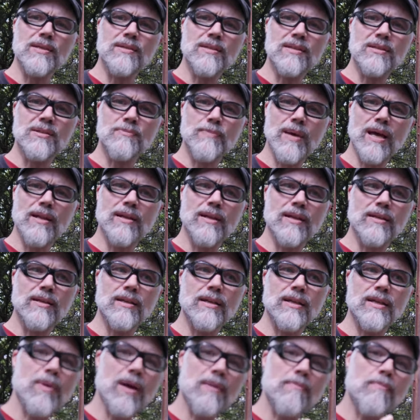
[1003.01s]
suspended,
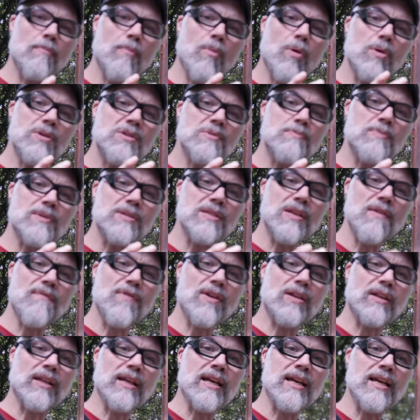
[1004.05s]
but more
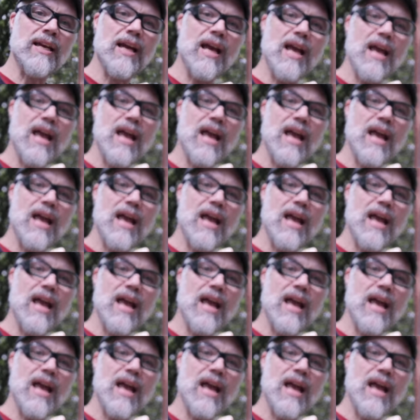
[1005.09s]
specifically,